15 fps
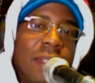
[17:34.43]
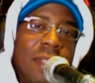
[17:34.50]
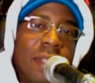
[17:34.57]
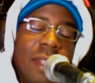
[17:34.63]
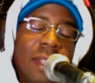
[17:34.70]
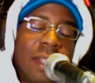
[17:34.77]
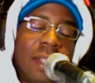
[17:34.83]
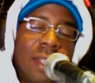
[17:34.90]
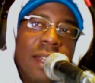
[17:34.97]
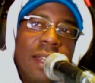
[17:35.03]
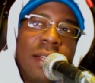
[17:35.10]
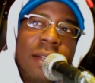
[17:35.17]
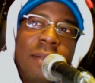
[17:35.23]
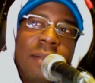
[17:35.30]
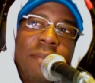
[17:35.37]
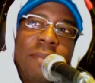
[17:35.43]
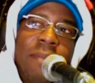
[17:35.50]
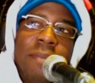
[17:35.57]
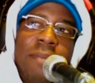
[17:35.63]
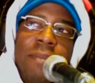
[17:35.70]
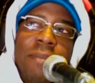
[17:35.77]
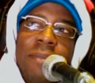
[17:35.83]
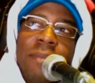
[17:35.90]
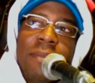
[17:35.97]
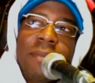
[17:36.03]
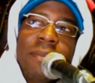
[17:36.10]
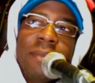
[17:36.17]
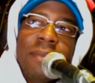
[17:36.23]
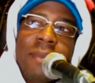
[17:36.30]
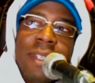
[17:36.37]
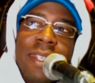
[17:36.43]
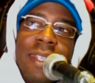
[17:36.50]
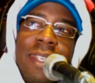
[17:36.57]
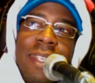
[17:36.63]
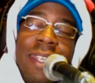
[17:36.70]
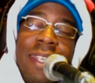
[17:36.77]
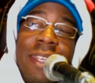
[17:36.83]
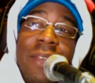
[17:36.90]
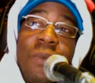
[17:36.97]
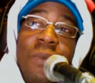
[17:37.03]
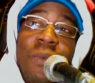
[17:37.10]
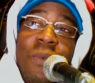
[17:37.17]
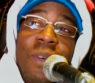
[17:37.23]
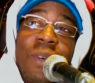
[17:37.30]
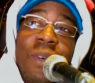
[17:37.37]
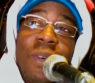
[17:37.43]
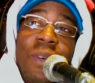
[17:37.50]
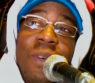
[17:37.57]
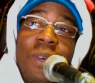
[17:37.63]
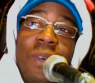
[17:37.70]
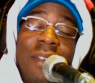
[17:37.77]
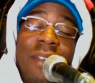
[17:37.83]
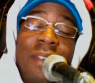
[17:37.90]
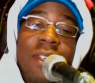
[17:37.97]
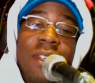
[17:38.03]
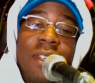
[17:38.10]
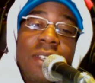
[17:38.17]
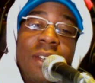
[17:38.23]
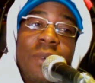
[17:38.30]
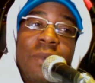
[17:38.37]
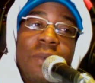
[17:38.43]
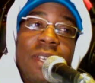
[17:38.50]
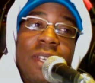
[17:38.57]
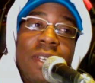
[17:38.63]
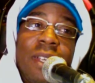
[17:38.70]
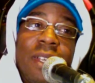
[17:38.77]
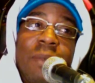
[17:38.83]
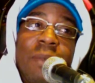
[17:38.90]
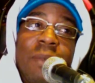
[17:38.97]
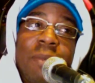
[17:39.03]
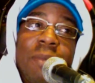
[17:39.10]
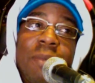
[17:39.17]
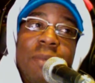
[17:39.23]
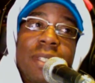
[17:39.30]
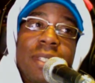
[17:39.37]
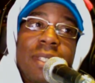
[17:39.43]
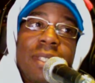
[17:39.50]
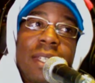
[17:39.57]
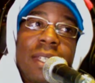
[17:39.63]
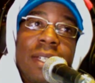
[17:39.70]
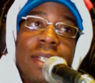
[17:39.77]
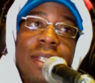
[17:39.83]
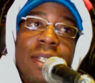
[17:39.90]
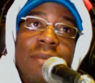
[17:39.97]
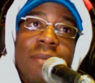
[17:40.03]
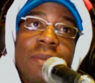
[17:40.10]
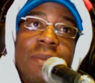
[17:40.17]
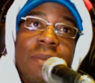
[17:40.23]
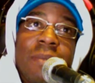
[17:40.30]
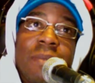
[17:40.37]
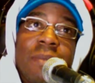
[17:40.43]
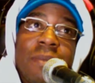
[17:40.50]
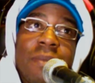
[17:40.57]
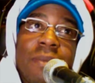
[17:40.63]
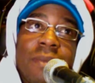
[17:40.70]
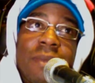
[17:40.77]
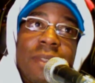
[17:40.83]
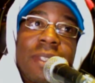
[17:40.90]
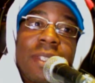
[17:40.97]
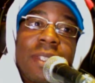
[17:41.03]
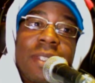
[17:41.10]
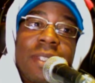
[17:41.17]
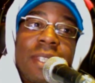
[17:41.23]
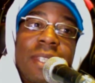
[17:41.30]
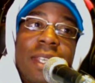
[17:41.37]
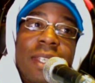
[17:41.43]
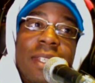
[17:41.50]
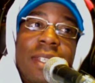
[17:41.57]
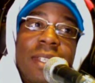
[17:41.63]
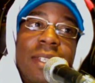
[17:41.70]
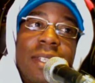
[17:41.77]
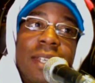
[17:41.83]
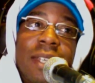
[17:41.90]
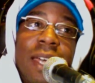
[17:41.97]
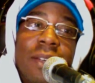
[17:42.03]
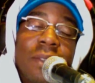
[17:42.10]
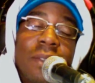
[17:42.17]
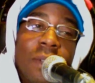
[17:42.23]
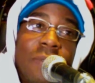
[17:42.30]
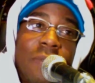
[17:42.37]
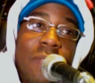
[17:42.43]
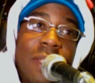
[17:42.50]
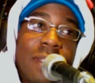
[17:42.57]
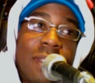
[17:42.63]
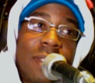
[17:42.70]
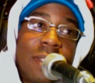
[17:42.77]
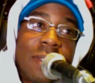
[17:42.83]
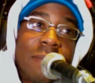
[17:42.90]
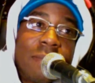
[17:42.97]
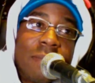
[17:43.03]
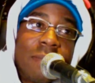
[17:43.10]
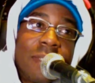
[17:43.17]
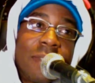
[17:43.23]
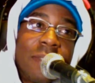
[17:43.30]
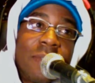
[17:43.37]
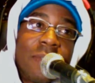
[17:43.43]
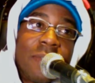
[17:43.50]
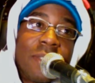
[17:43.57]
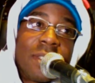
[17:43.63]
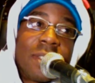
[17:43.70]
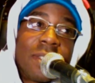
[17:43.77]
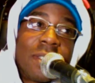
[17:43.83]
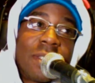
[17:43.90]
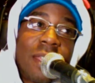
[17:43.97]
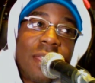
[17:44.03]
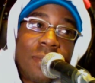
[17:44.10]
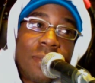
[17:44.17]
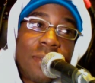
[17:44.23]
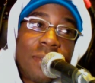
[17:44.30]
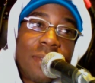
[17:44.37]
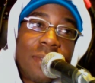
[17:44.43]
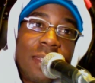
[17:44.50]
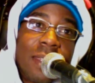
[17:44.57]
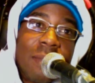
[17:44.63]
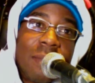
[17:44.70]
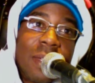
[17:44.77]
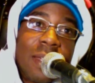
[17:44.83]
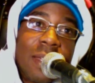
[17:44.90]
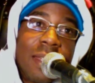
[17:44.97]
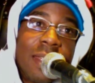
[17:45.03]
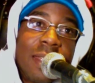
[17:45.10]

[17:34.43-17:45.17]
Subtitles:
Um, one of them, one of them is like I don't know if if it's a Southern thing, but